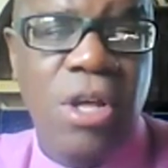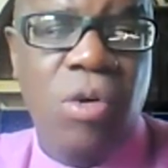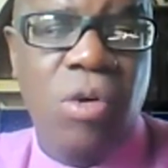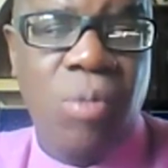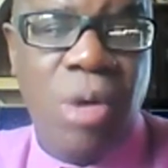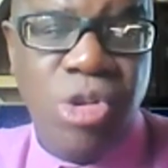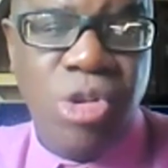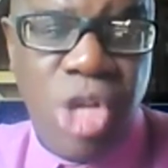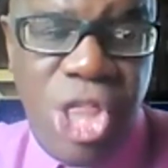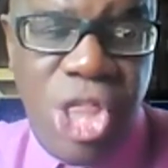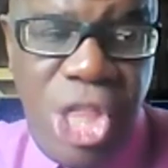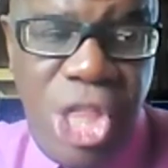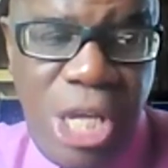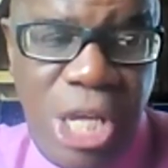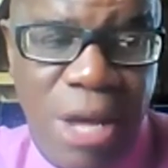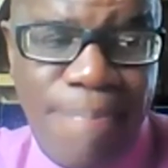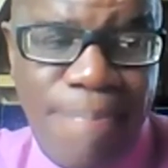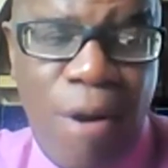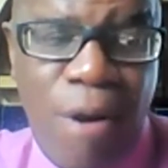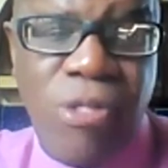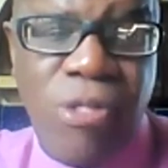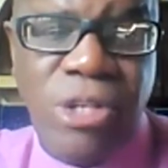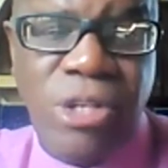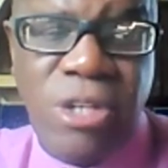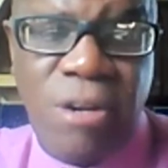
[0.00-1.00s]
When you think
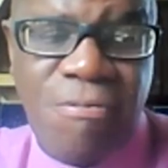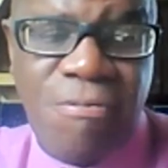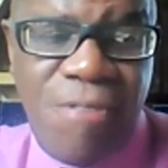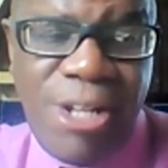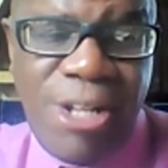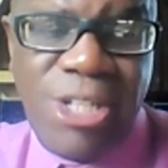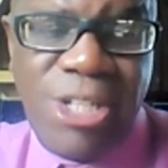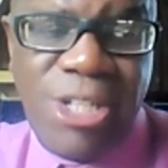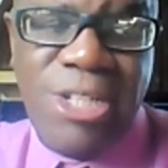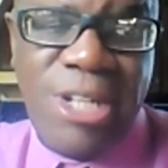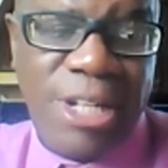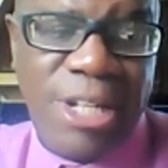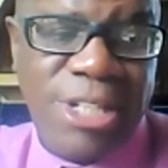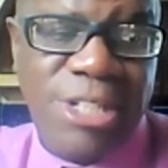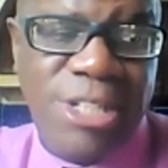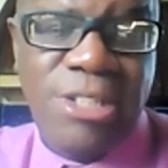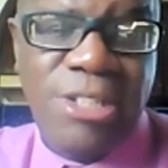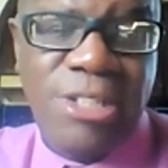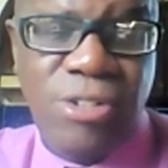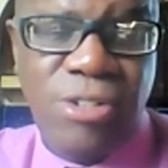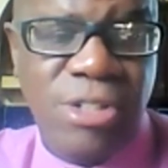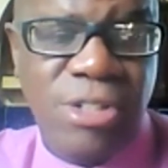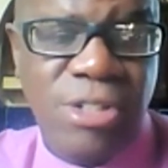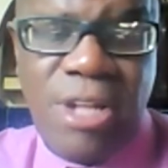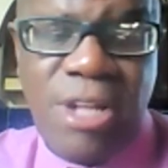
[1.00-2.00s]
about the difference,
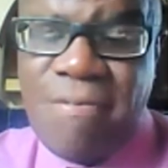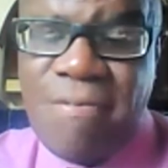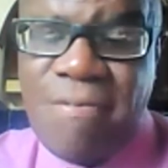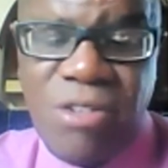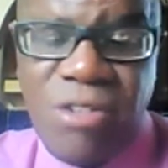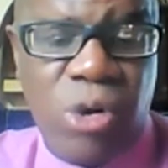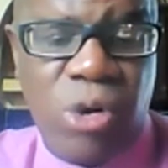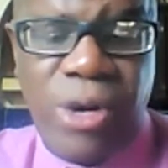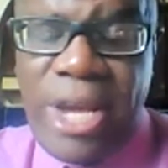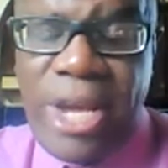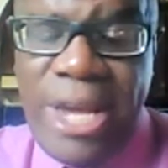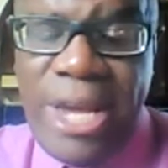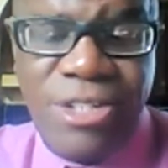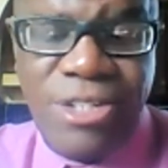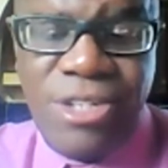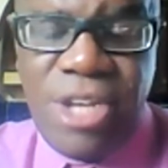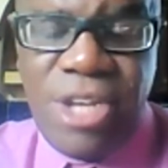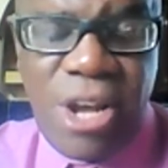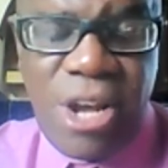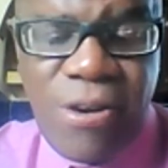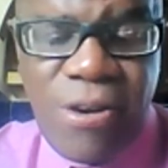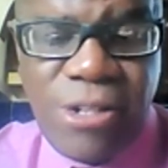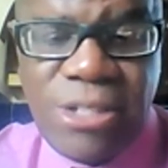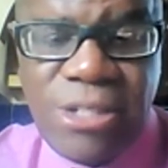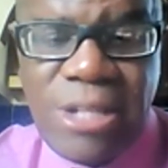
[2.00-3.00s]
6 to 7 or 8
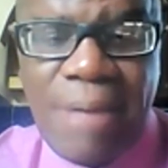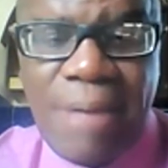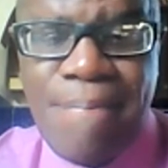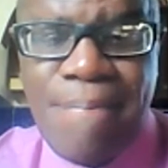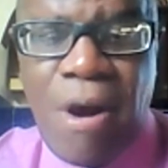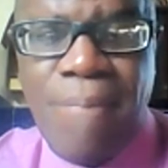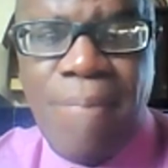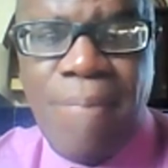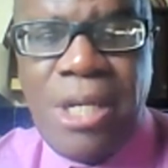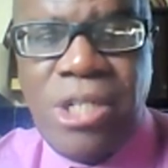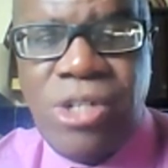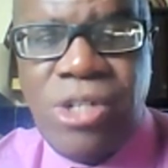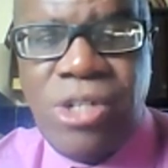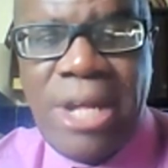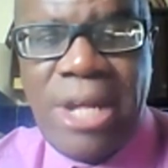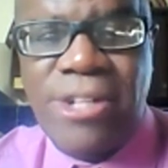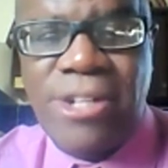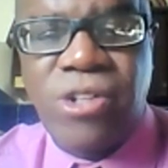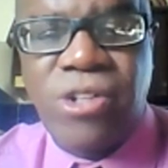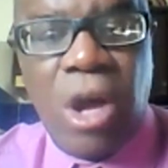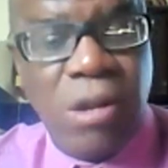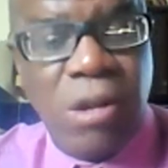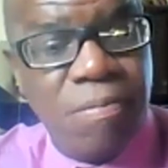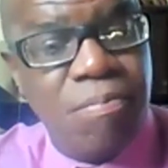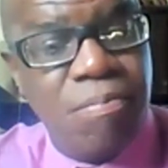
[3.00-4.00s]
years that Barbados
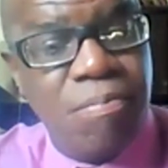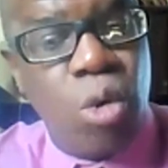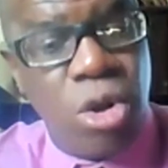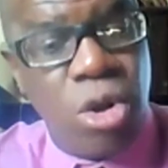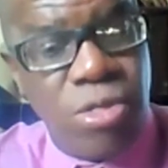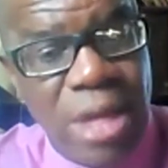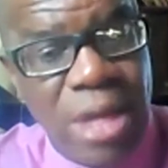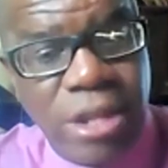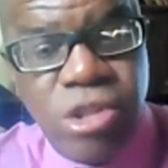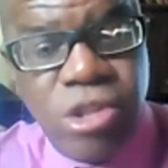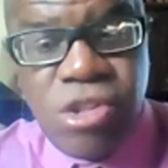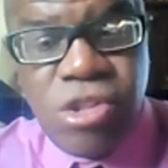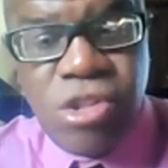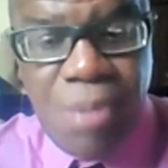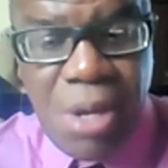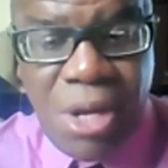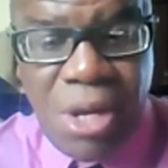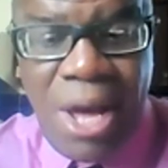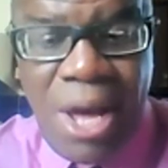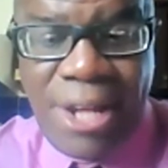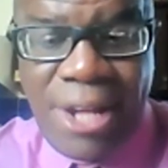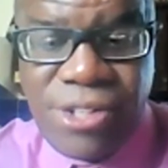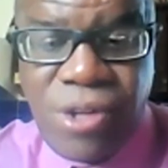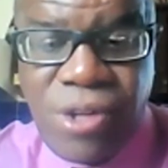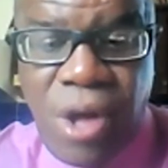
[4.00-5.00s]
has gotten more than
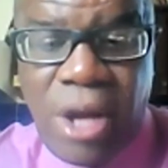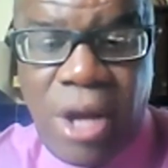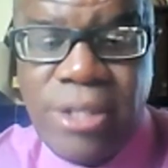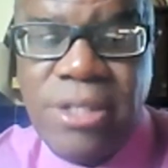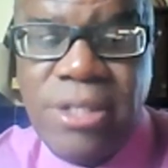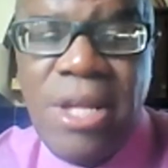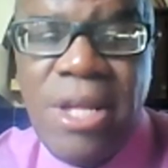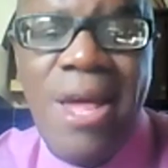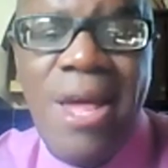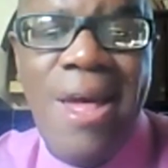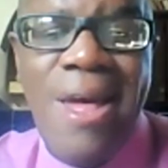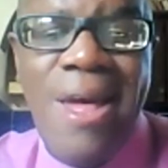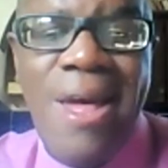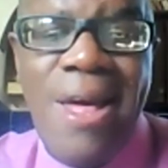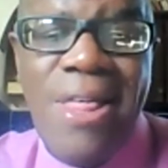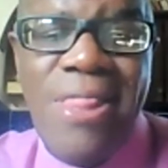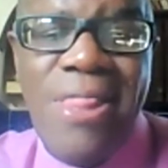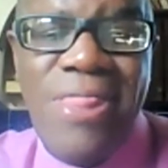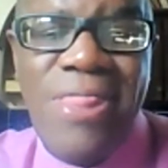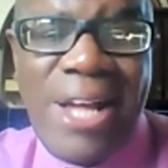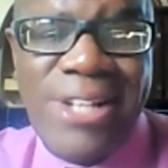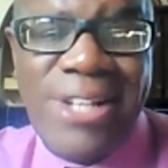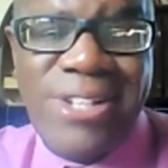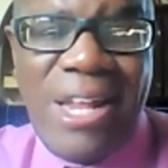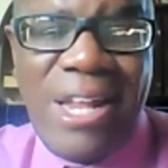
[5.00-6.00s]
Jamaica has gotten,
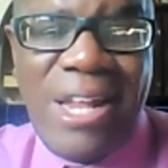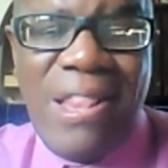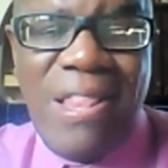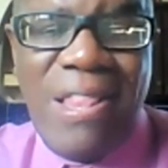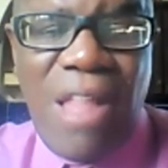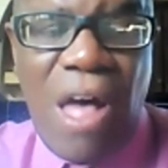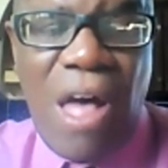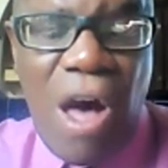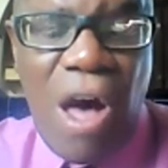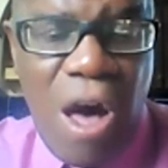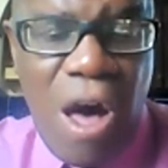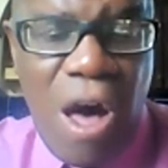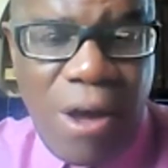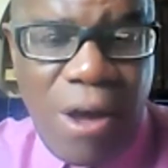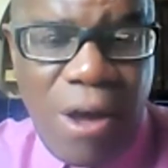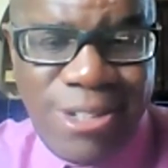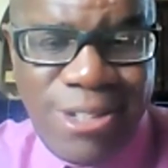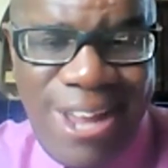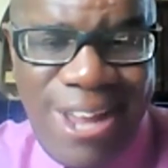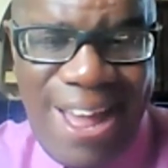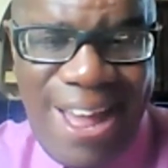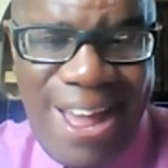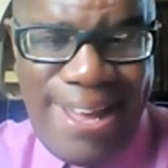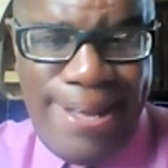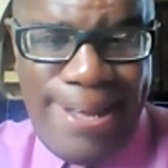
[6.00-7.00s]
that's a long
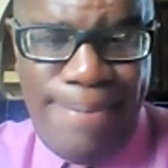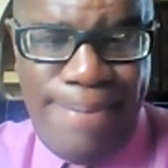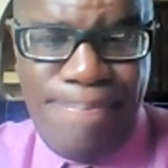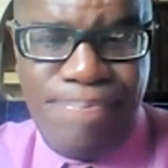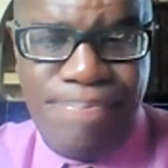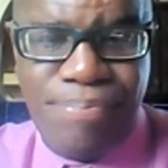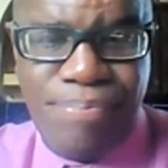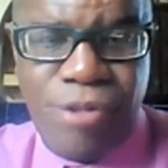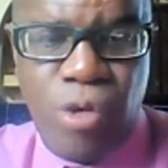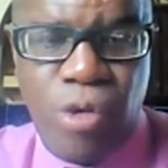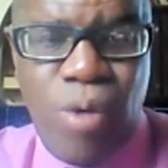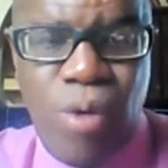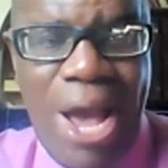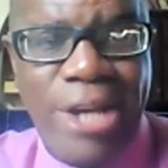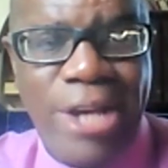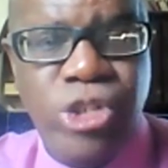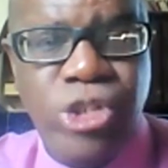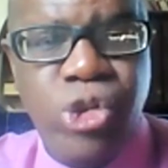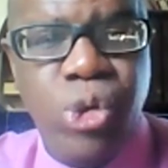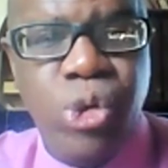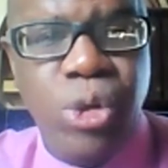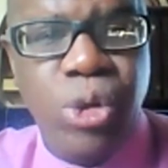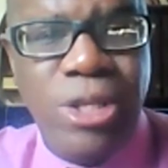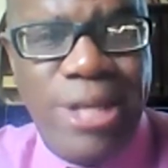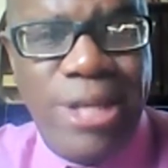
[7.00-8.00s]
time.
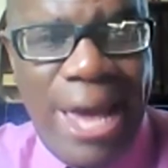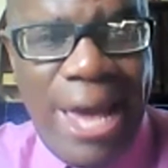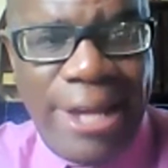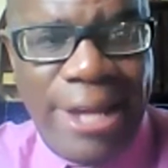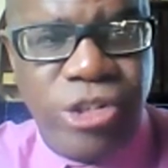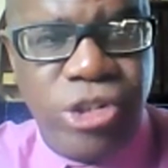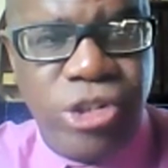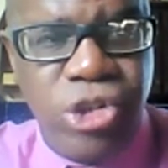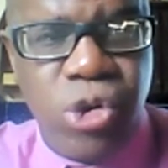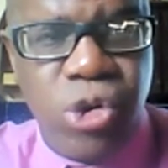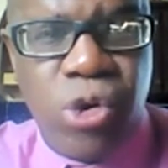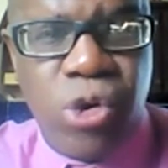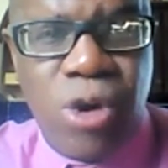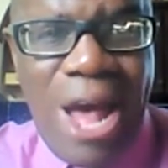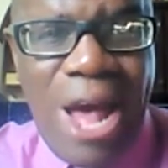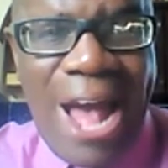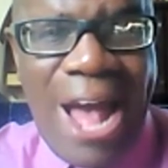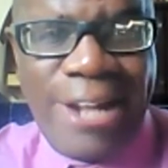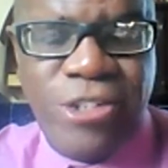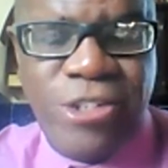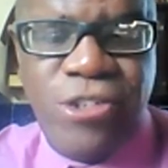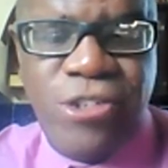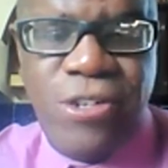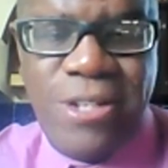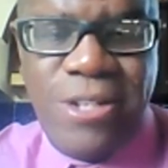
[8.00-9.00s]
right, to get your
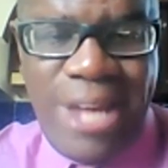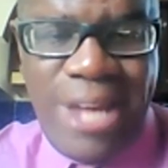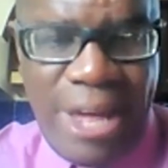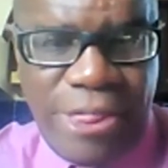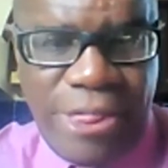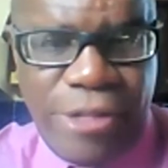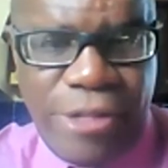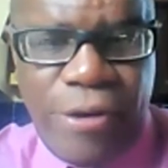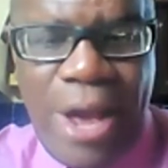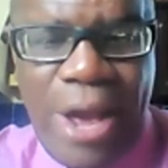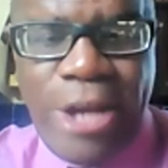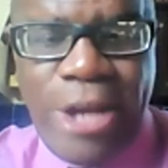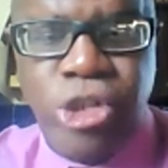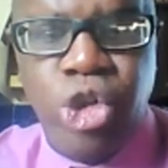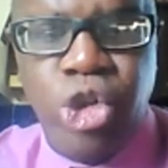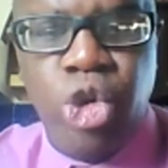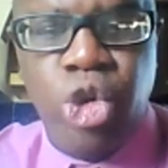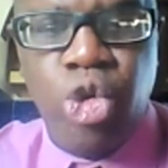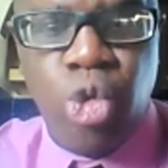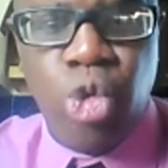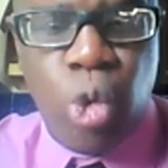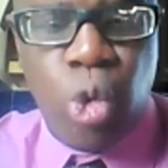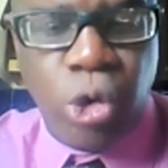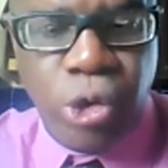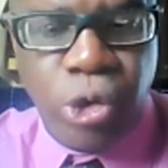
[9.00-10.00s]
act together and to
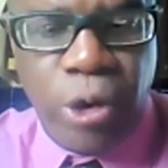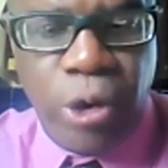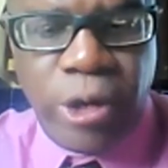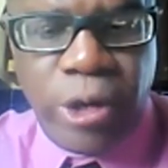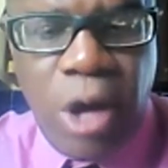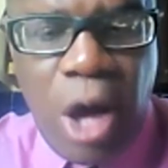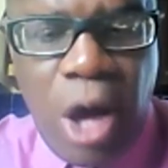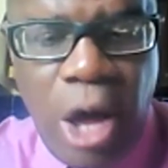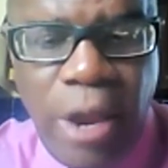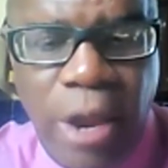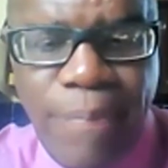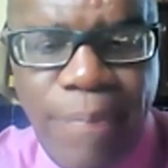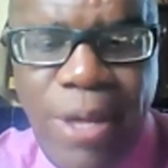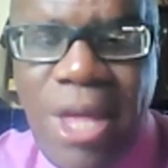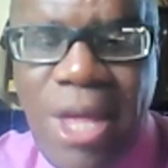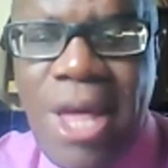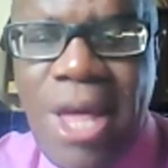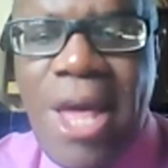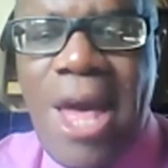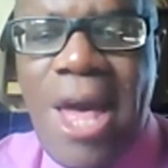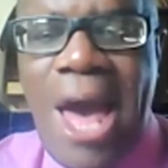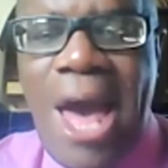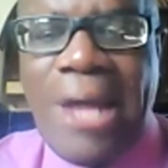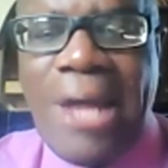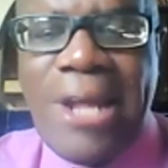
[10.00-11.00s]
grow your economy.
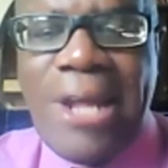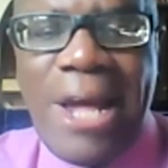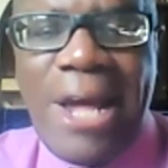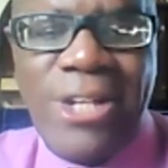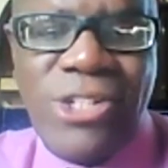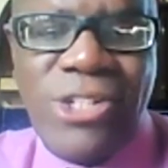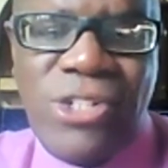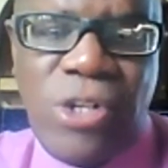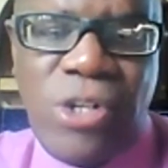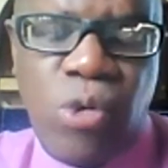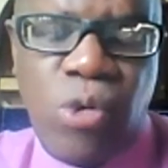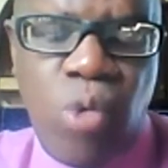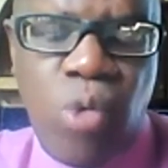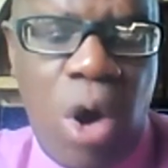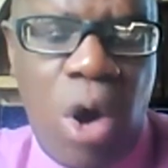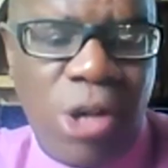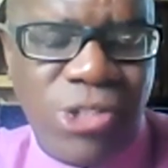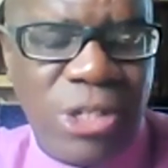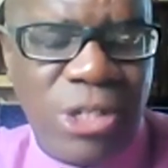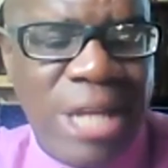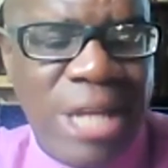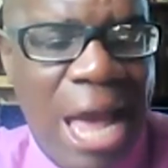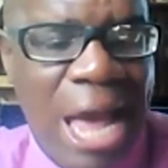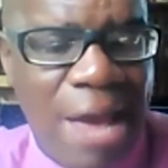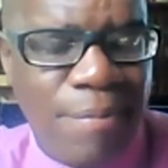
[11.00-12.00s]
And as
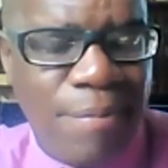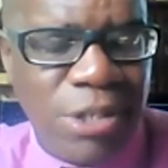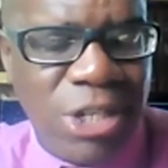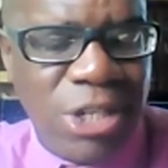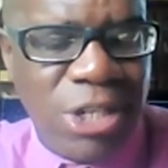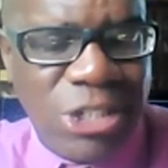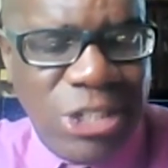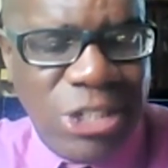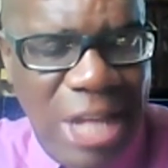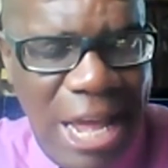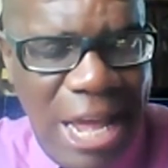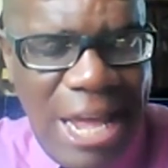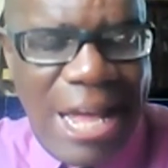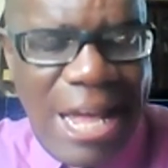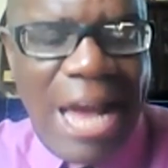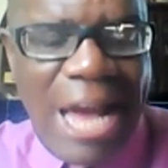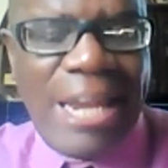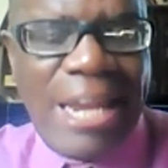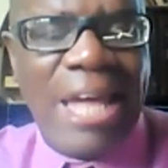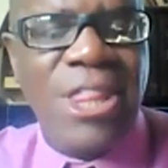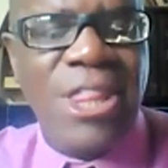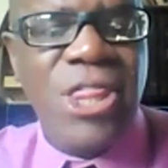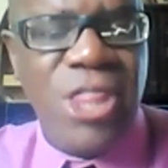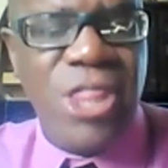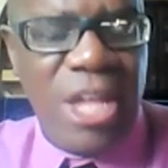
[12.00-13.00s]
Ross and Hyman is saying,
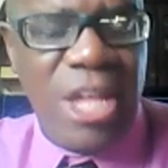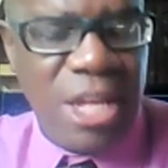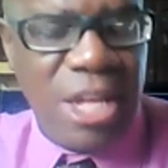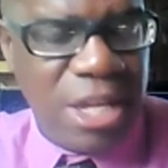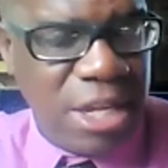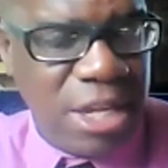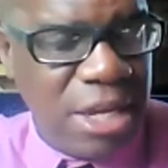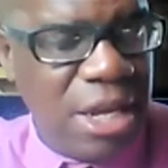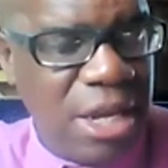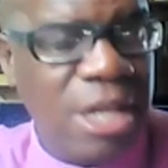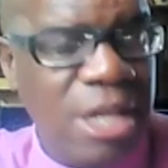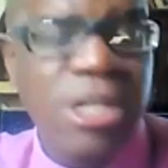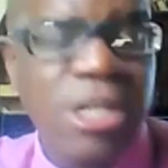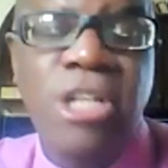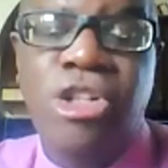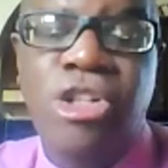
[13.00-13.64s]
and I think it